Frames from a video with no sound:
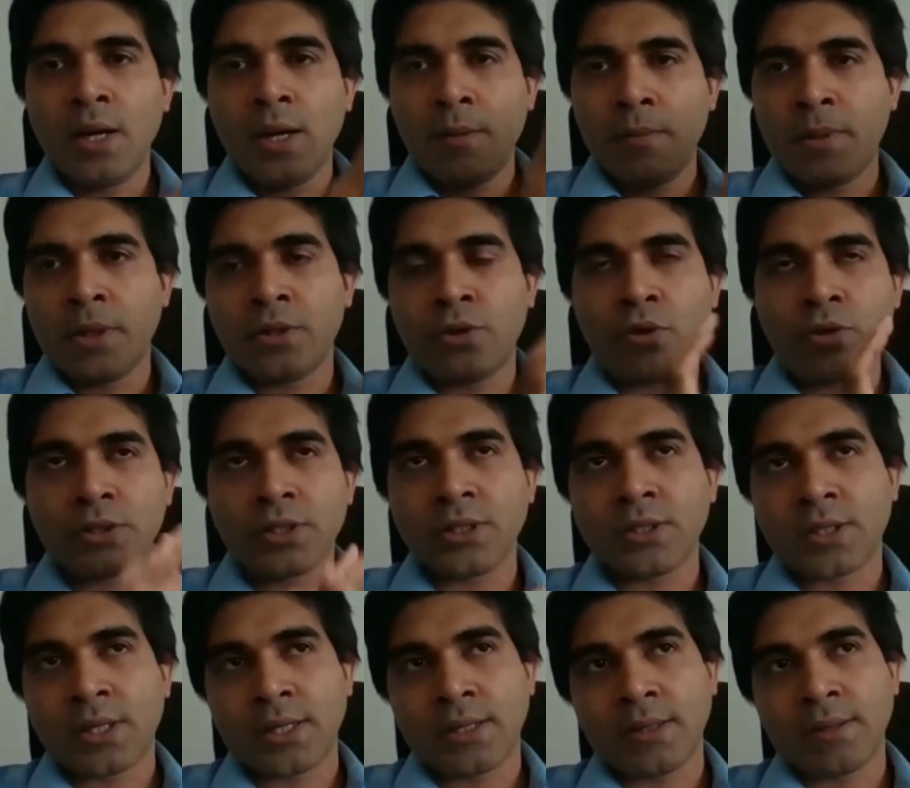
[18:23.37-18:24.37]
But those are
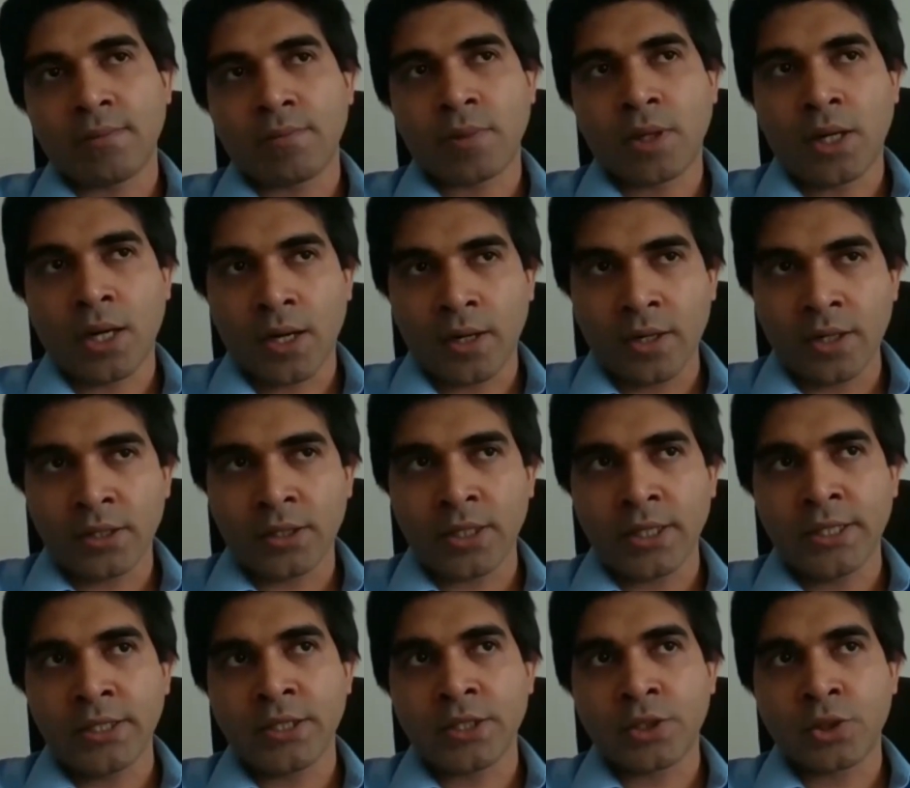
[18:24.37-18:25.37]
currently
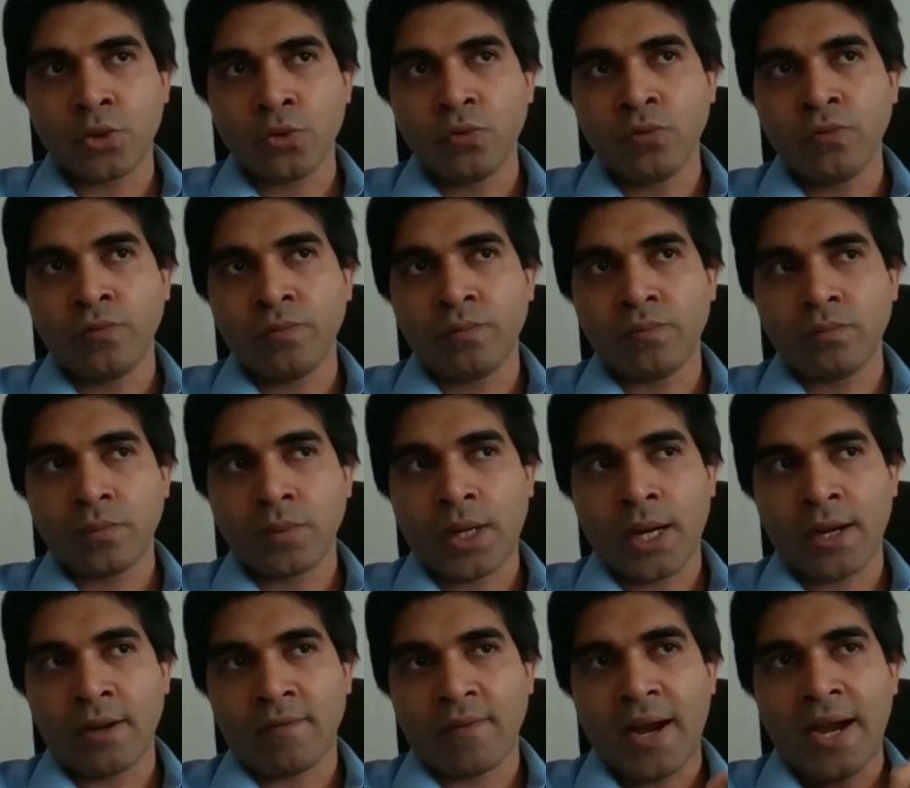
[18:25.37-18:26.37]
the two kind
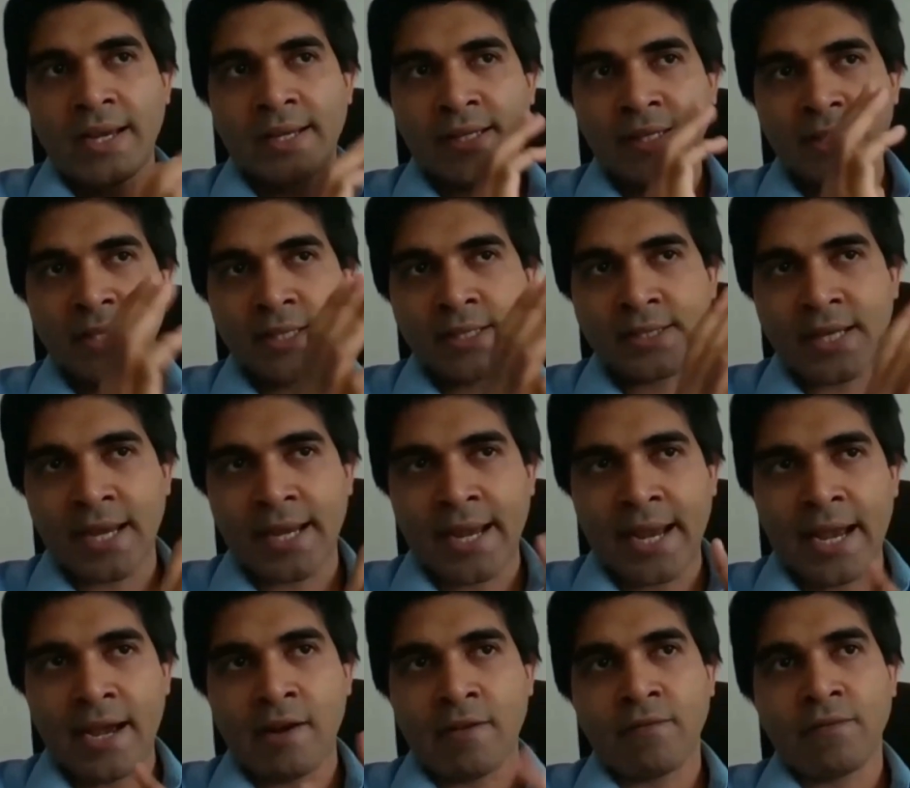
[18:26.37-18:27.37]
of ideas I
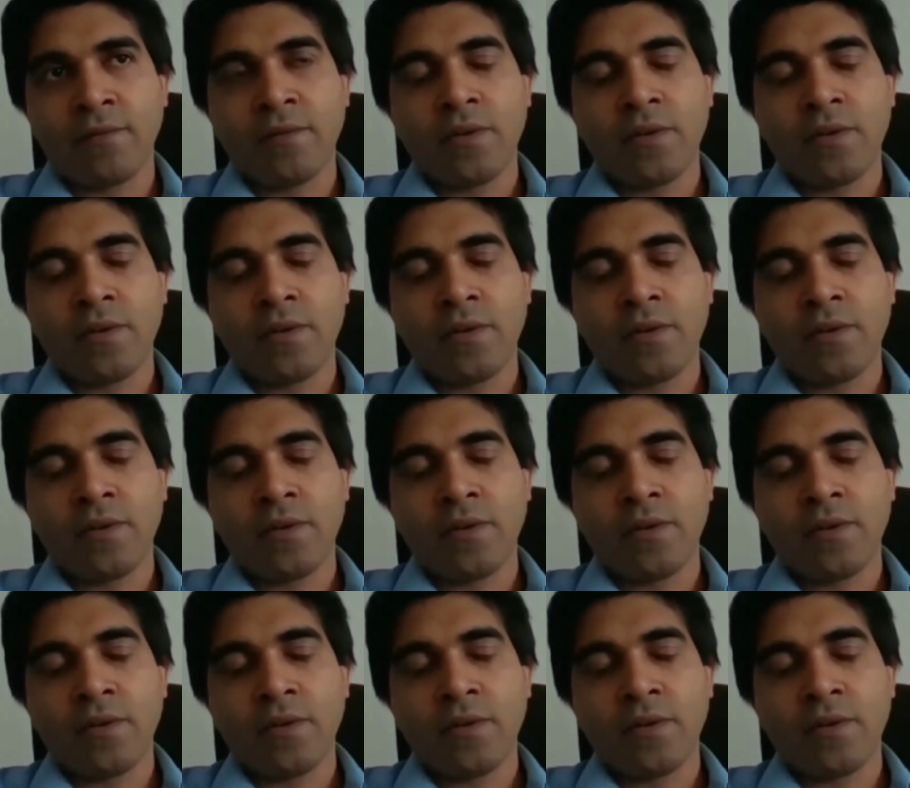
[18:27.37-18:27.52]
have.